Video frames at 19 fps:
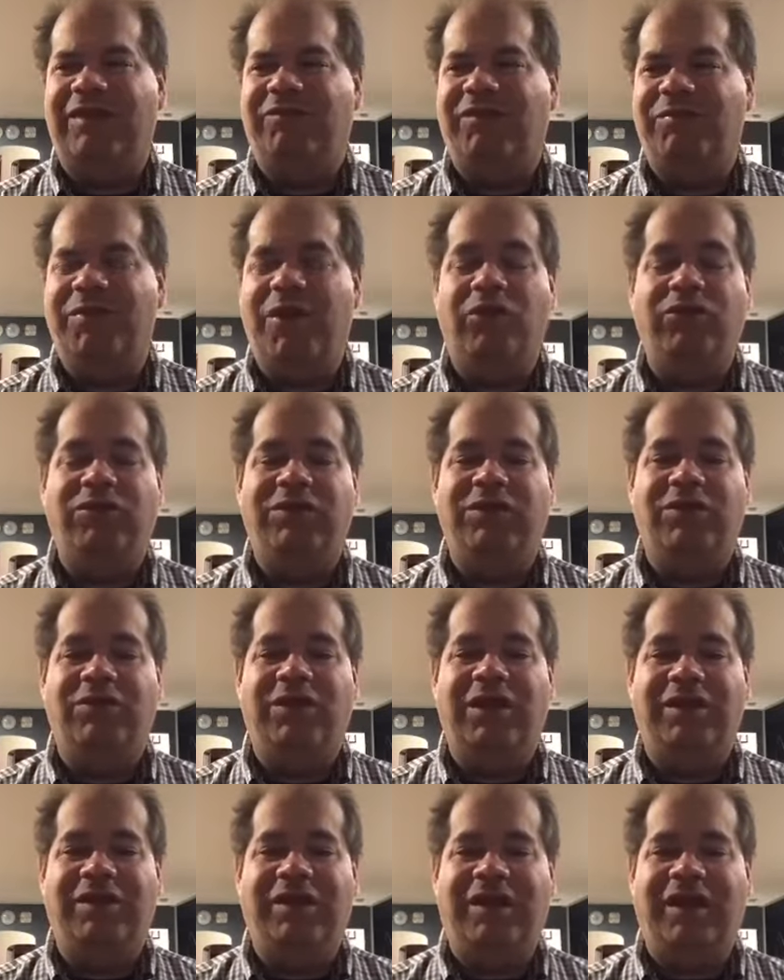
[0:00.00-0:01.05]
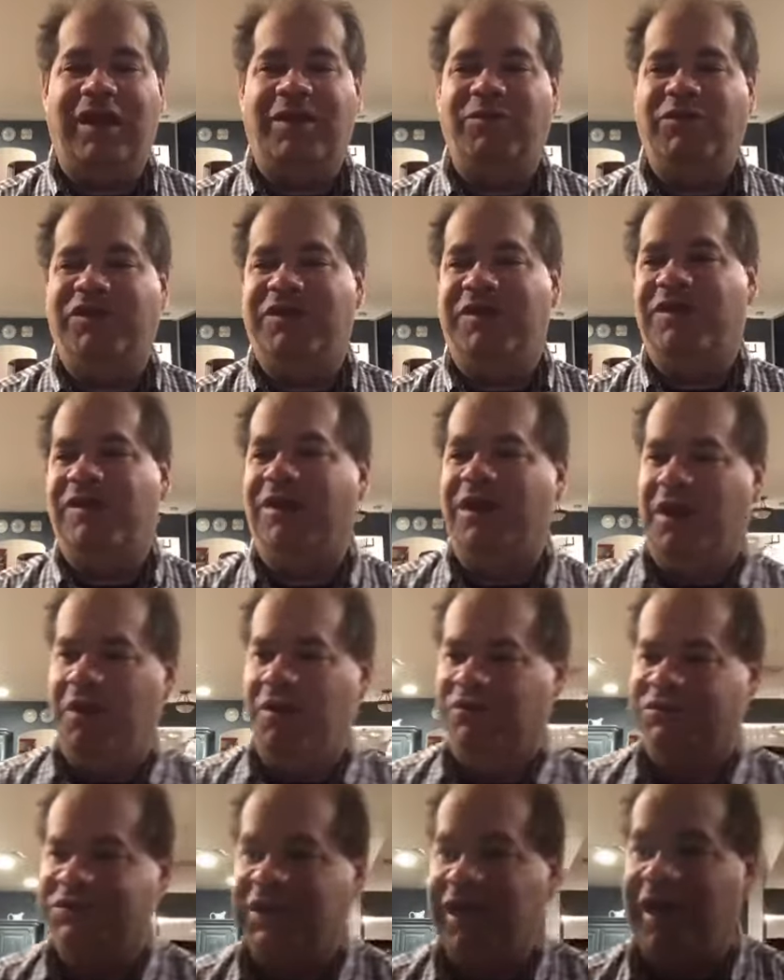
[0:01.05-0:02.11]
and we both knew that today was going to
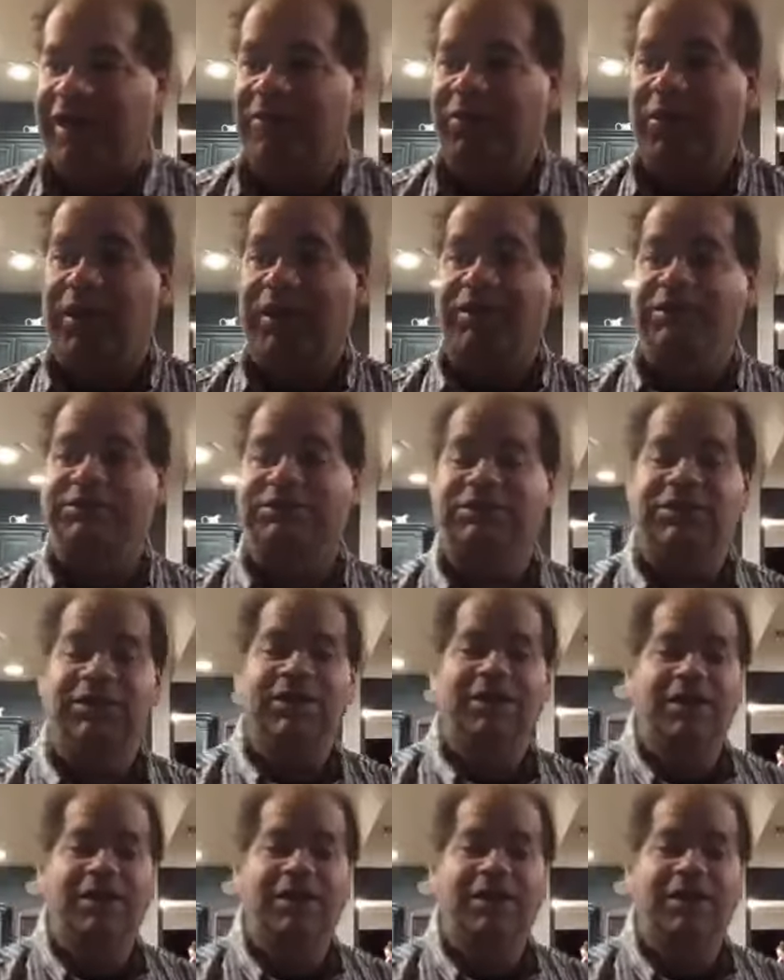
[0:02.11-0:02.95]
go sideways